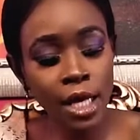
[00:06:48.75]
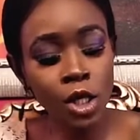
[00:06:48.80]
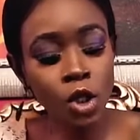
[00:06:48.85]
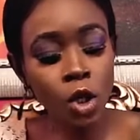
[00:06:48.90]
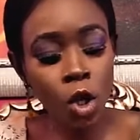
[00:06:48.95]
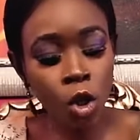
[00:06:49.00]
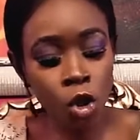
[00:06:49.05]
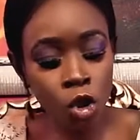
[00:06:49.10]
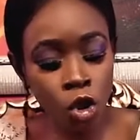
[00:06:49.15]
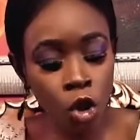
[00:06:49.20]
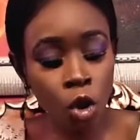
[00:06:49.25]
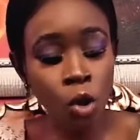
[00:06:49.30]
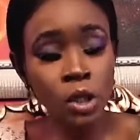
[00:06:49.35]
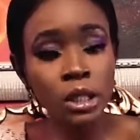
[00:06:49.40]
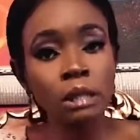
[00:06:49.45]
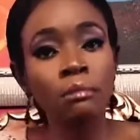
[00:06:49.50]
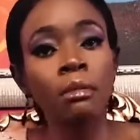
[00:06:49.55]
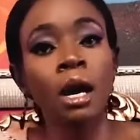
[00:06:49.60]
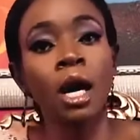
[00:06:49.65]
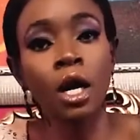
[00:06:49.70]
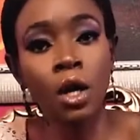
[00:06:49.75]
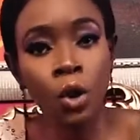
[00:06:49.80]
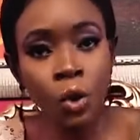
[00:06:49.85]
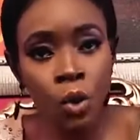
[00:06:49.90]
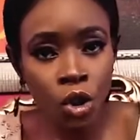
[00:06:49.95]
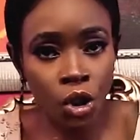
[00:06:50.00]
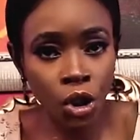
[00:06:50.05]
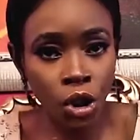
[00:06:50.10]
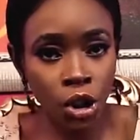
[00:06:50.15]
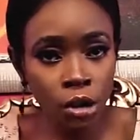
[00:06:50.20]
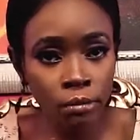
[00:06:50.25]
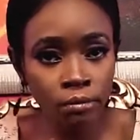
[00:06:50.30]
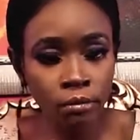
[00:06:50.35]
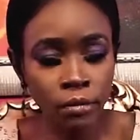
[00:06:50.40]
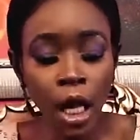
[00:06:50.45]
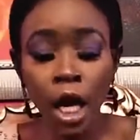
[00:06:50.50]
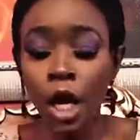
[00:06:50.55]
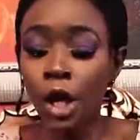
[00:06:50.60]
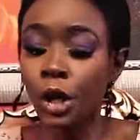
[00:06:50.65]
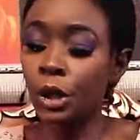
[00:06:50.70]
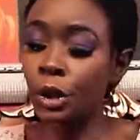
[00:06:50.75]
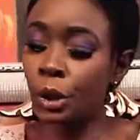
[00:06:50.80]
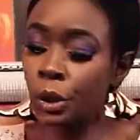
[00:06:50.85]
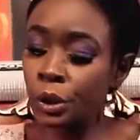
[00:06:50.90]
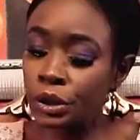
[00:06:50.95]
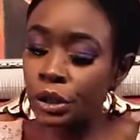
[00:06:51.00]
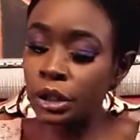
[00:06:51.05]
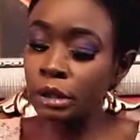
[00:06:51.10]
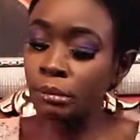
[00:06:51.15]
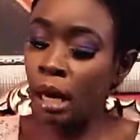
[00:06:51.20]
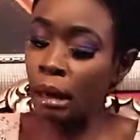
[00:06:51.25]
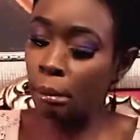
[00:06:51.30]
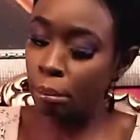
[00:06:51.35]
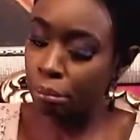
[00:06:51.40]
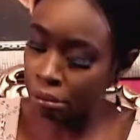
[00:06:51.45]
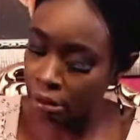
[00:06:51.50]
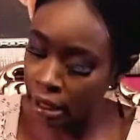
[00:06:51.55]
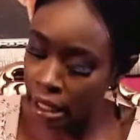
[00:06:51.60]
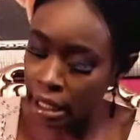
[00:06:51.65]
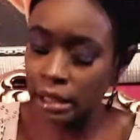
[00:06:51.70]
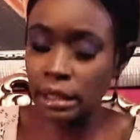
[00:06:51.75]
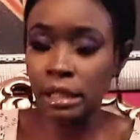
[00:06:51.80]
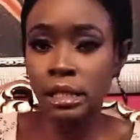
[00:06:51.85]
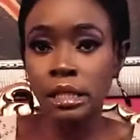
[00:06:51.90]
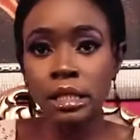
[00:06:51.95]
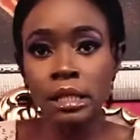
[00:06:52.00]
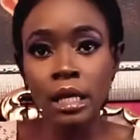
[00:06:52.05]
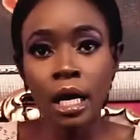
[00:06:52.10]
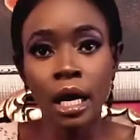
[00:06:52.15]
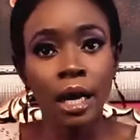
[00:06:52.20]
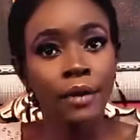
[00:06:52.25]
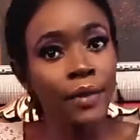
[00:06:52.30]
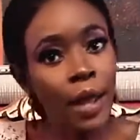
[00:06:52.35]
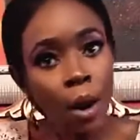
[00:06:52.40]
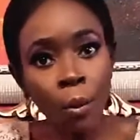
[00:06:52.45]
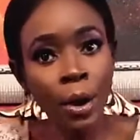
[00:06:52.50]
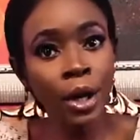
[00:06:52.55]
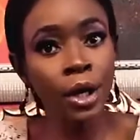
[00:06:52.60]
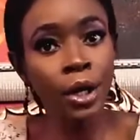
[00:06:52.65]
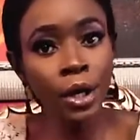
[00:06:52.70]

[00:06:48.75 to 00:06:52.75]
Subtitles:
As long as you don't see my coochie, you don't see my breasts, then we